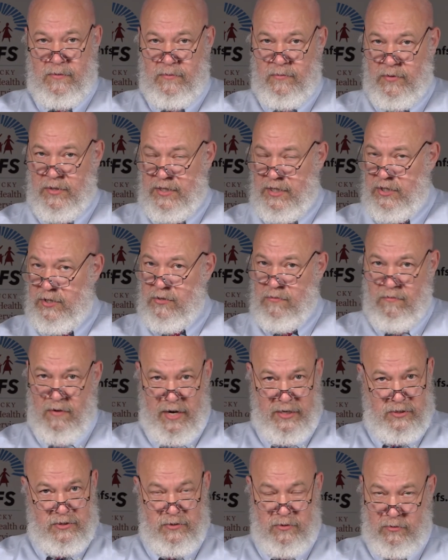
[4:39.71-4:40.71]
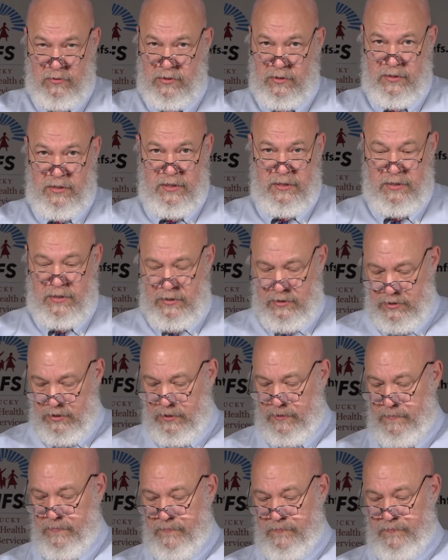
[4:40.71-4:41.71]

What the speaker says: we need the right social distancing.